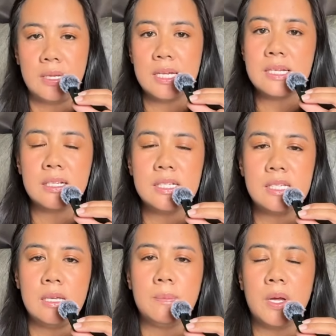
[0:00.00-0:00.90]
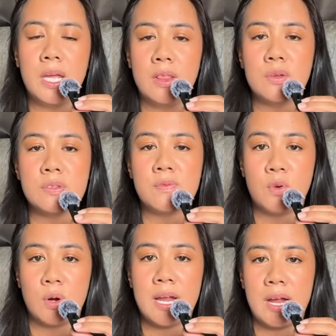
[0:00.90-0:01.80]
Get down and deep in those
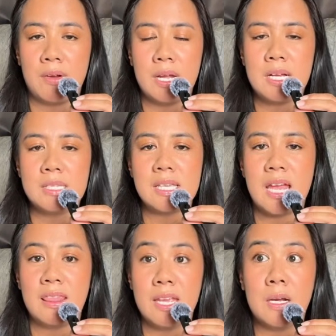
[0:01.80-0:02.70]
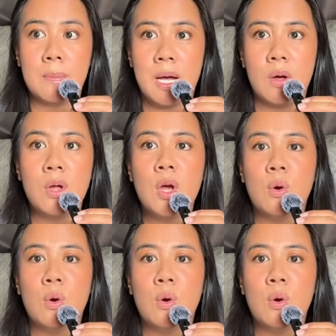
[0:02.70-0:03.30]
4 areas and think about